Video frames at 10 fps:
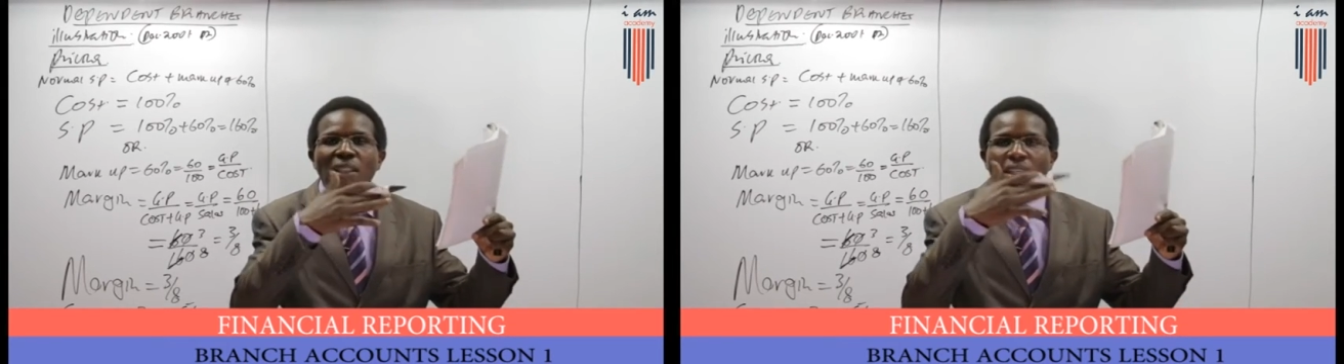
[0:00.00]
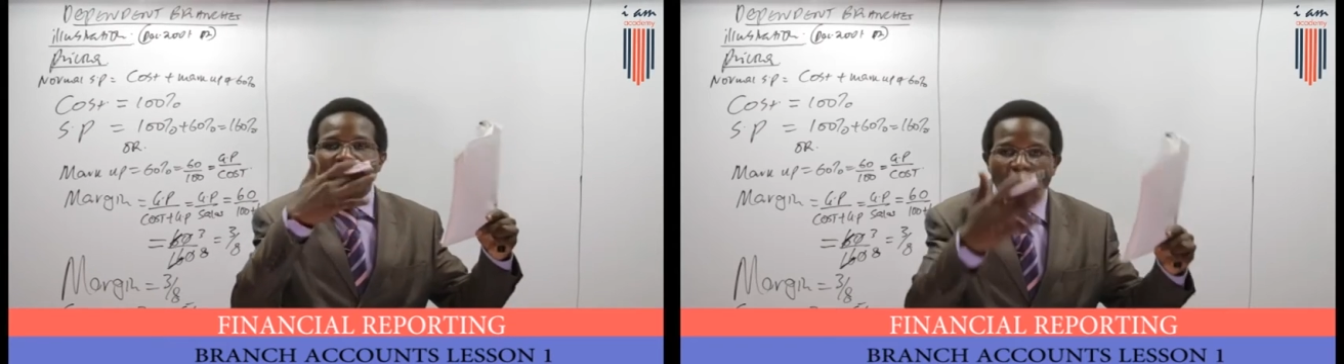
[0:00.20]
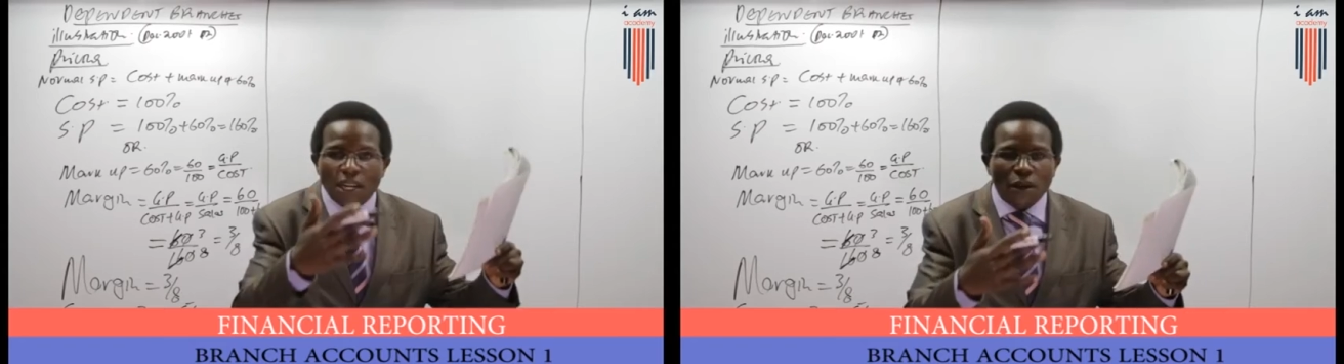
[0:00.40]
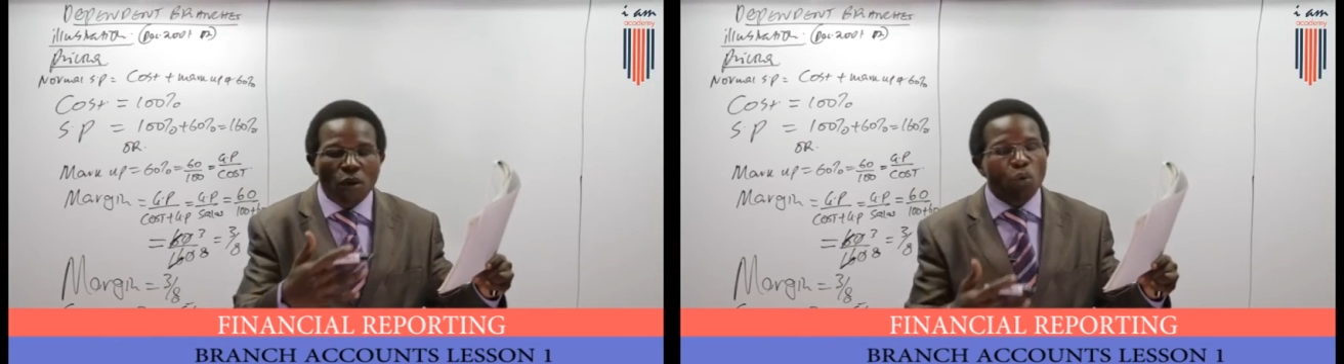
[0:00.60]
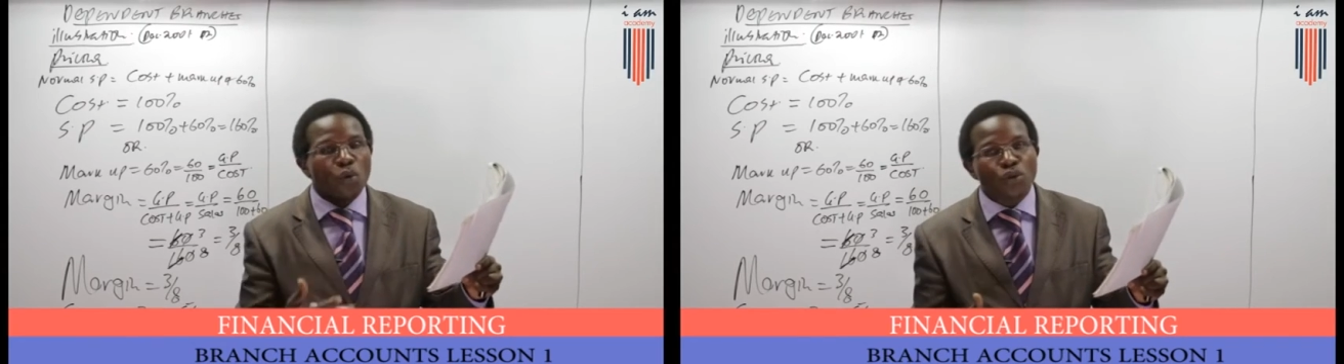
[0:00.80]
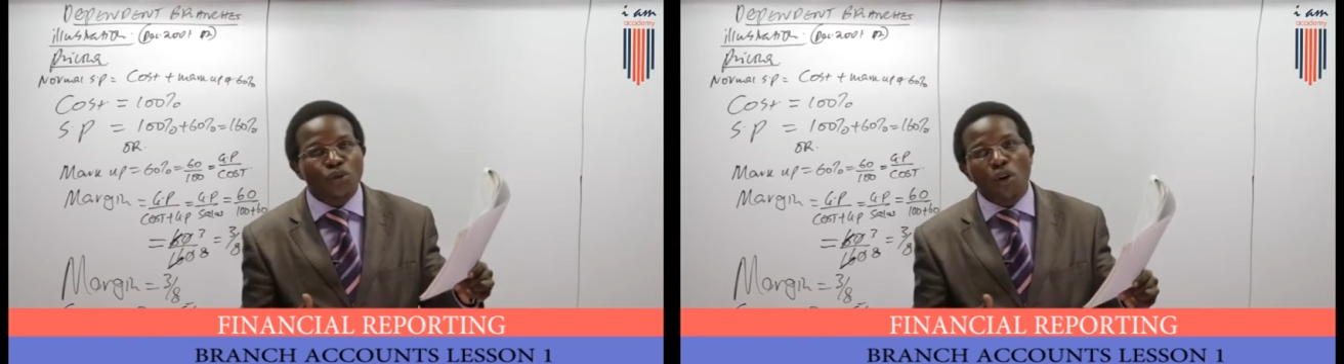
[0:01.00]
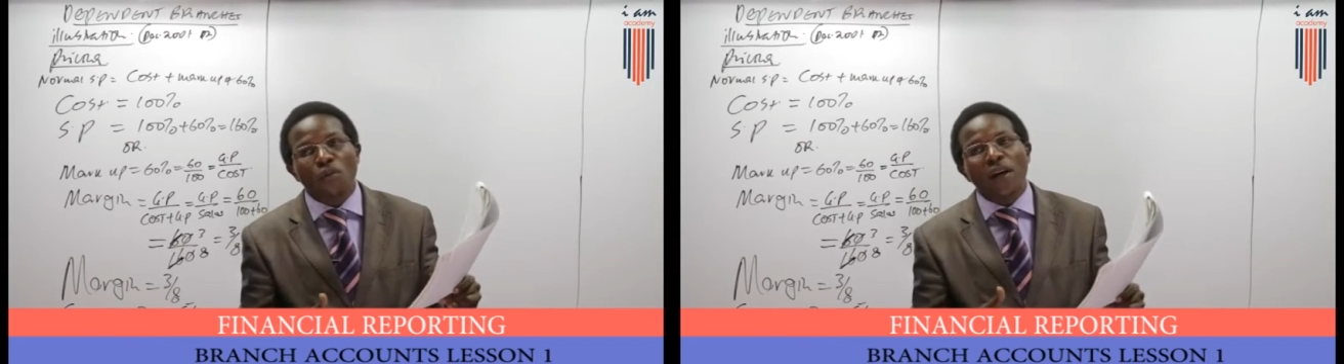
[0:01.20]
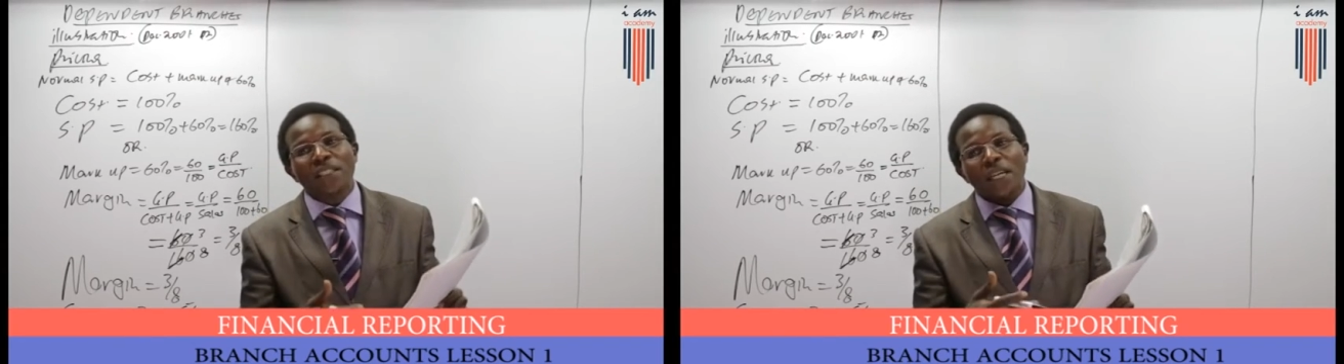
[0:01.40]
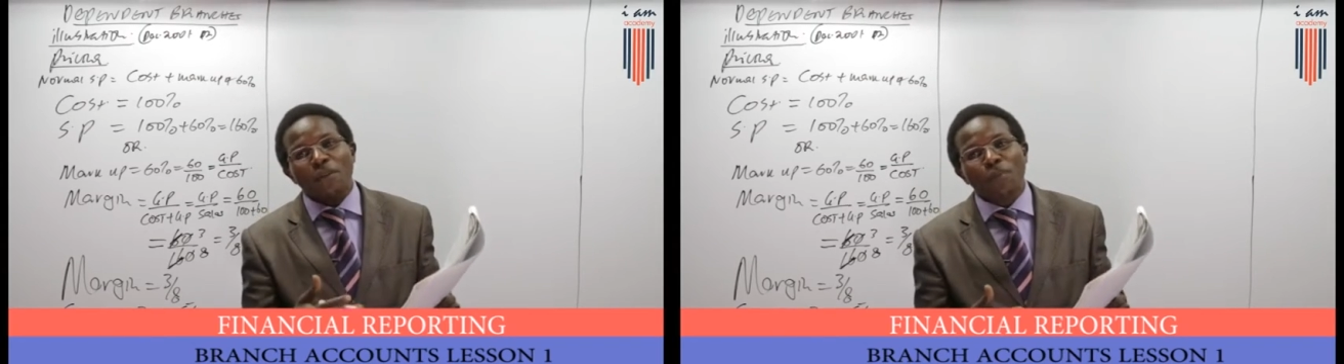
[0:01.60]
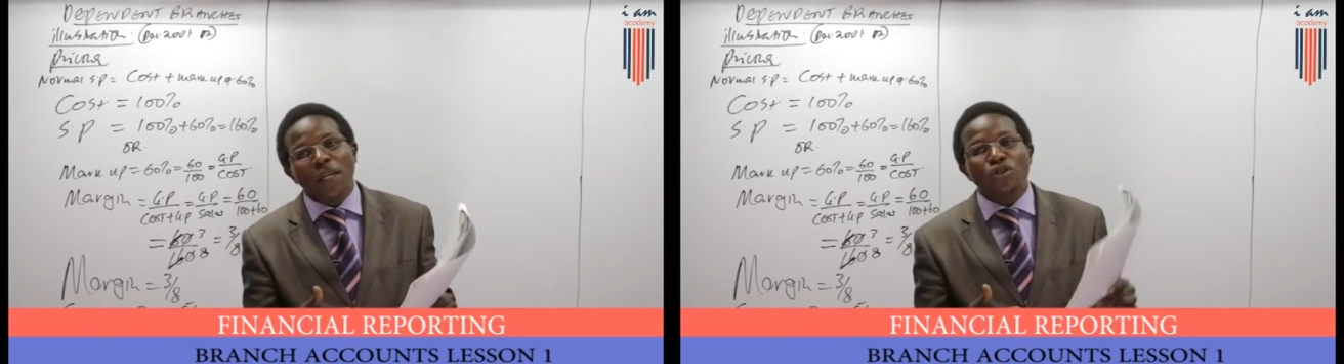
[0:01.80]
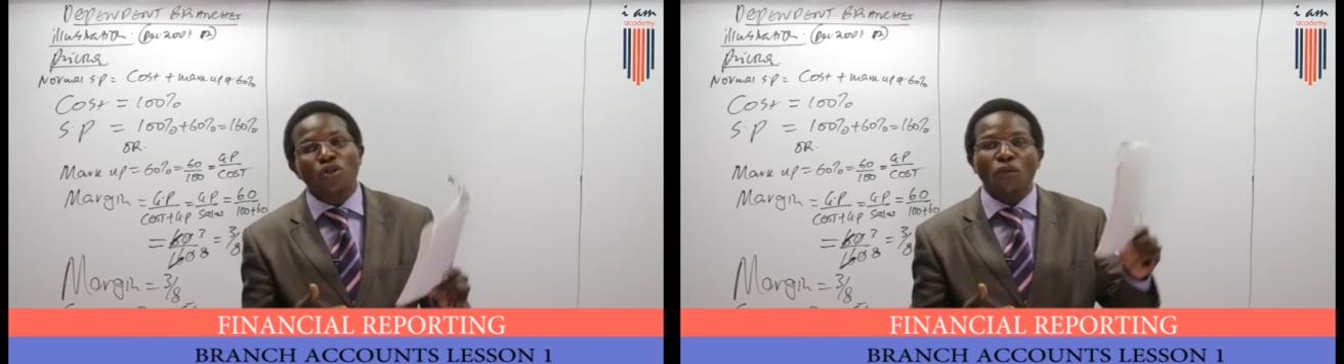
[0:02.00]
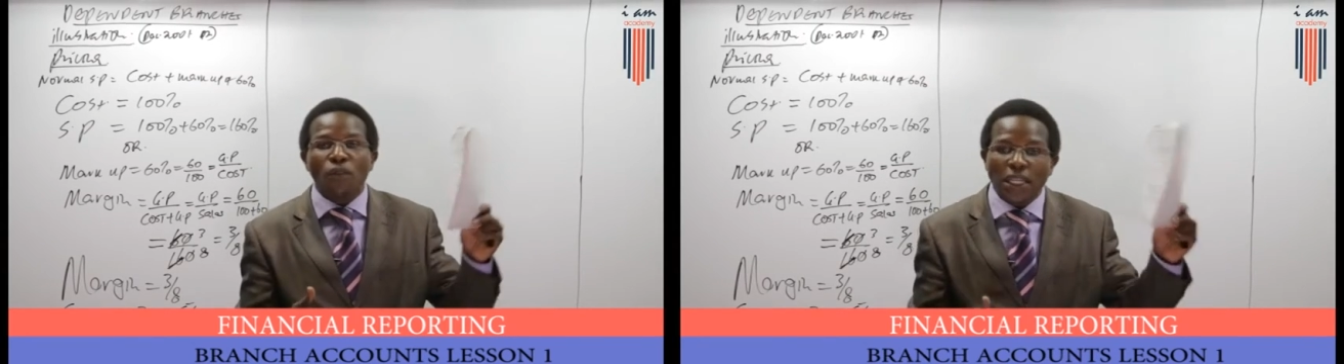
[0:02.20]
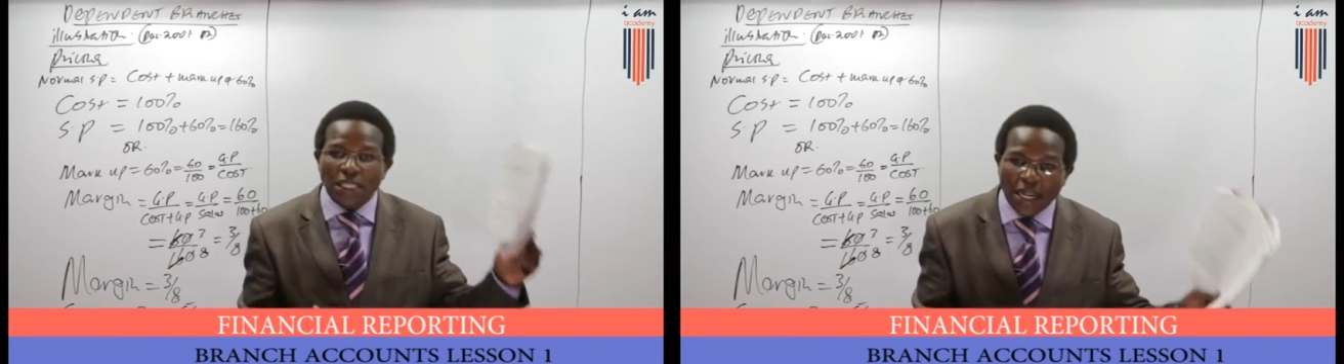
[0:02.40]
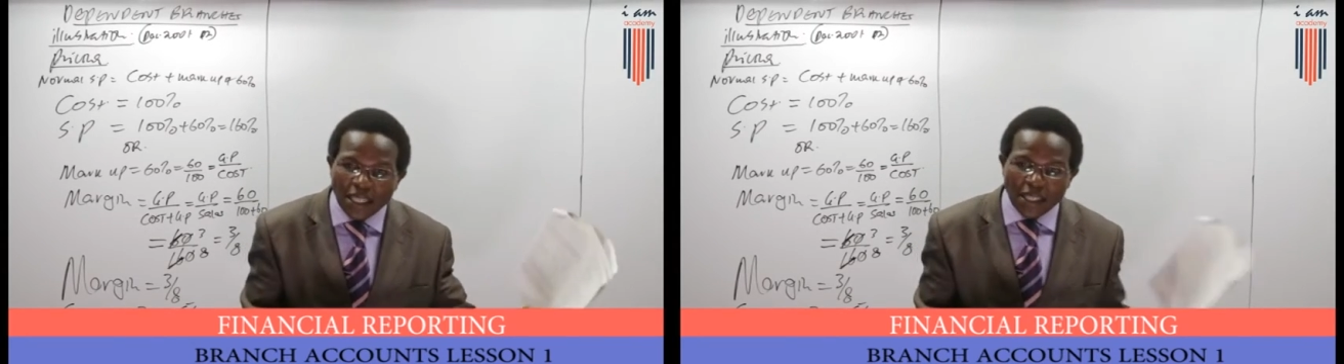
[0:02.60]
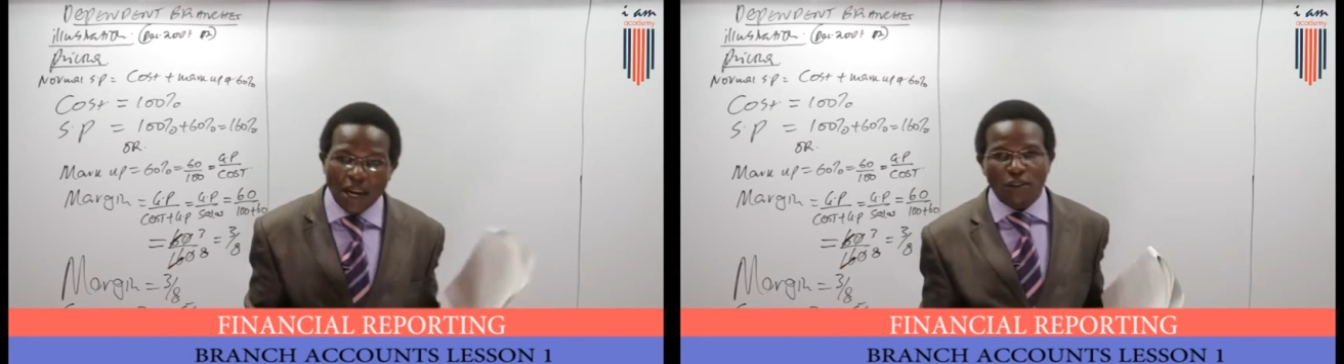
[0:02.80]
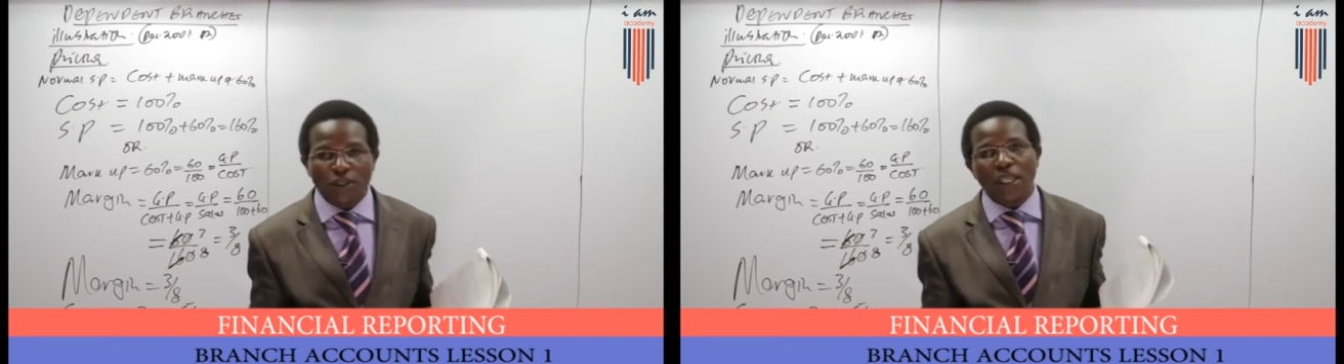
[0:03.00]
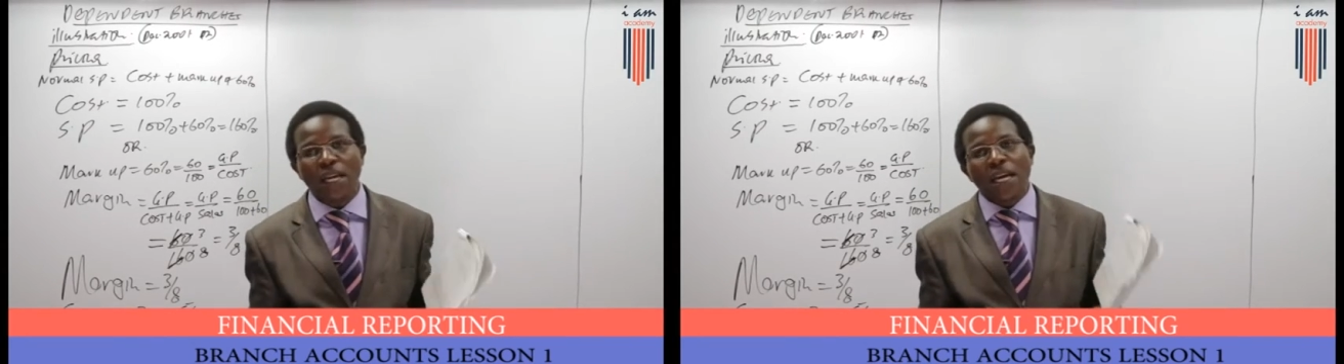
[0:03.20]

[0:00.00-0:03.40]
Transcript: selling goods of a selling price of 800,000.